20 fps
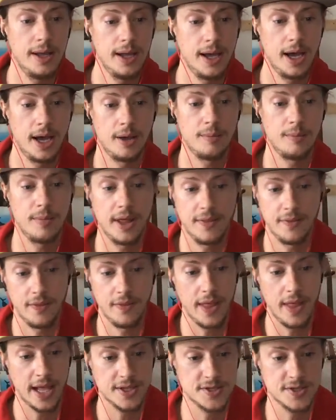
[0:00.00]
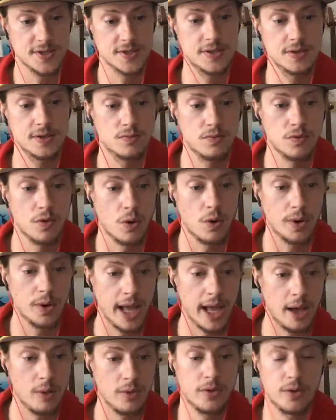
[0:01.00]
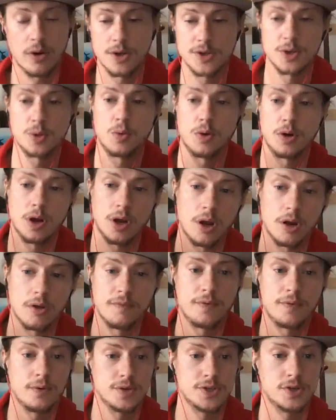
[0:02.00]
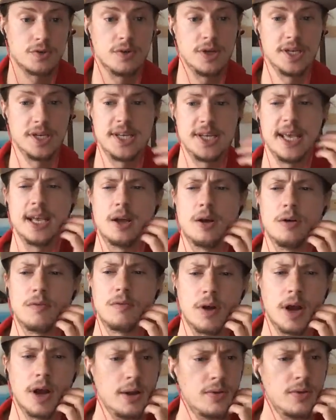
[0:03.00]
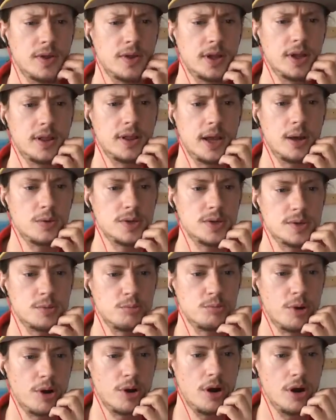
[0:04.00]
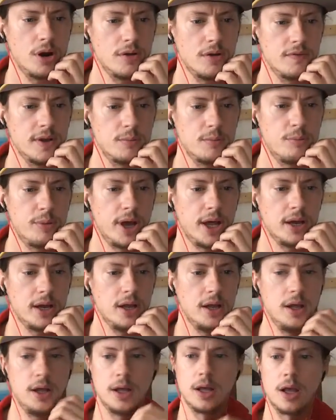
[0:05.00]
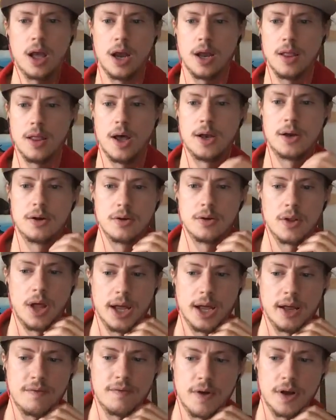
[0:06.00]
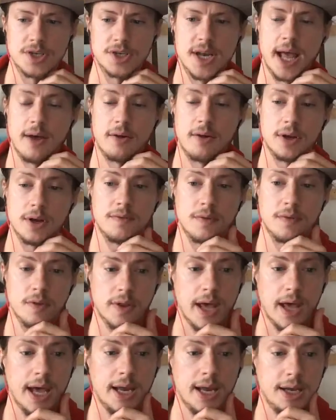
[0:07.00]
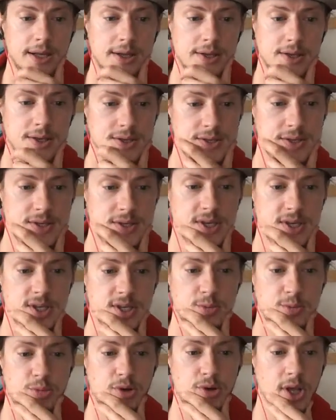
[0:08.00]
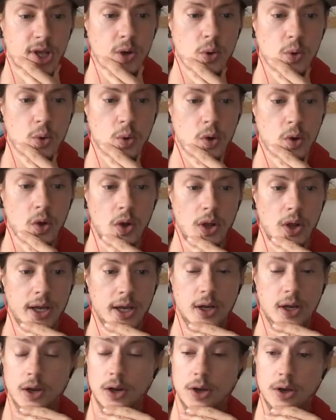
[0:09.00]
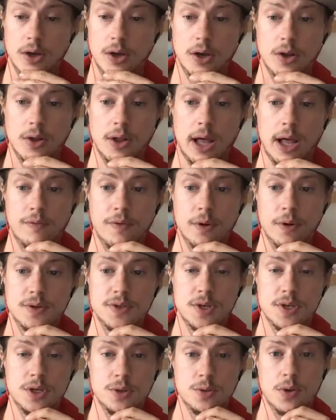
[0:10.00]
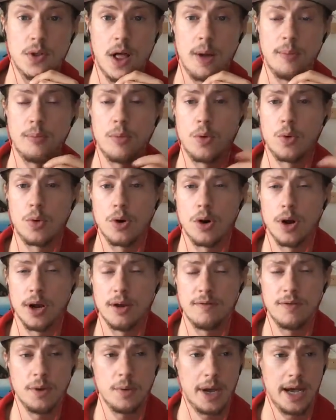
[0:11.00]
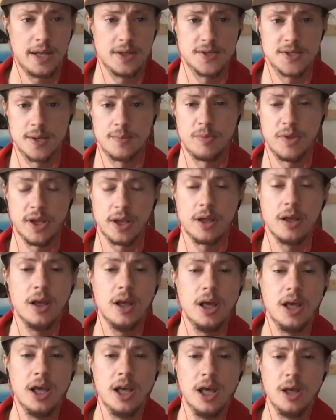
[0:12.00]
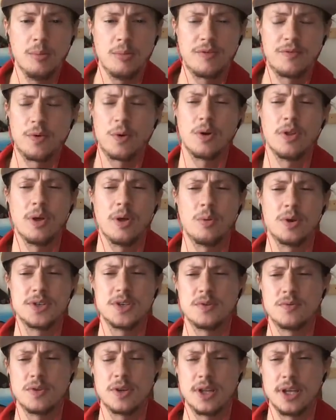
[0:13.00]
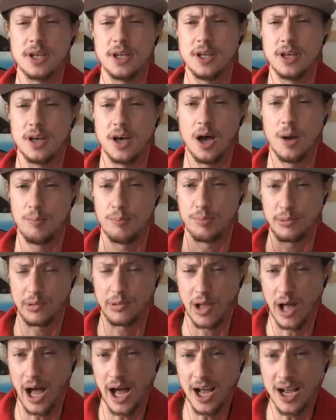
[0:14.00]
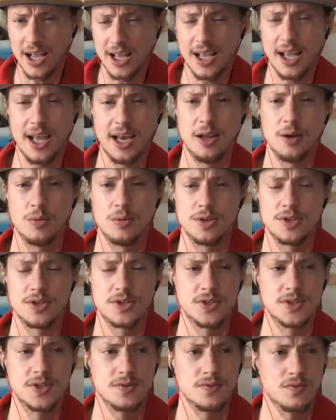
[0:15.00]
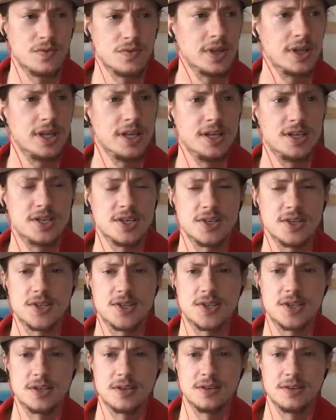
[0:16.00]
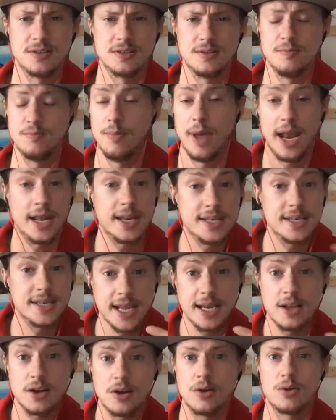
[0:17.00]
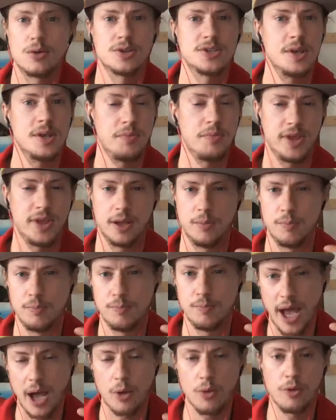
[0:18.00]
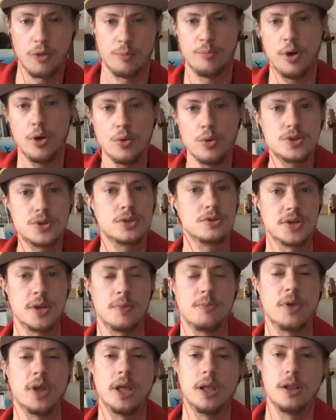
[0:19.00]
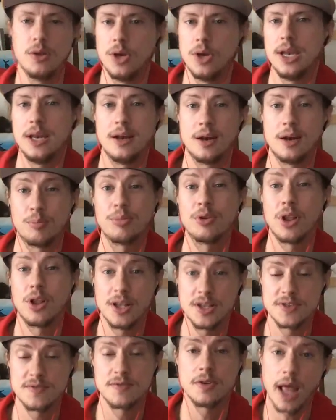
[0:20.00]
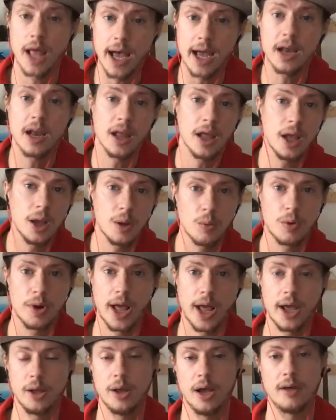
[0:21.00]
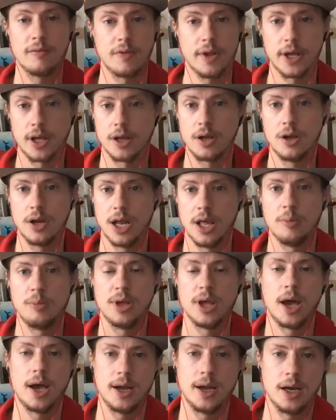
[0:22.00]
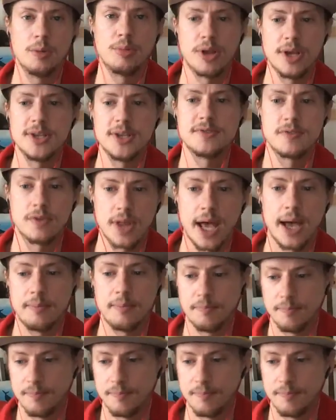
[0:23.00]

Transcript: And that's rolled out. They're also working on a full screen takeover. I don't think that was a part of it, but kind of the underlying functionality for that is pretty cool and gonna allow folks to do a lot more. And if you had something before that wasn't really a block and it was really just metadata or something about the post or something, and you needed a place for that, well, now you have like a good API and a place for that.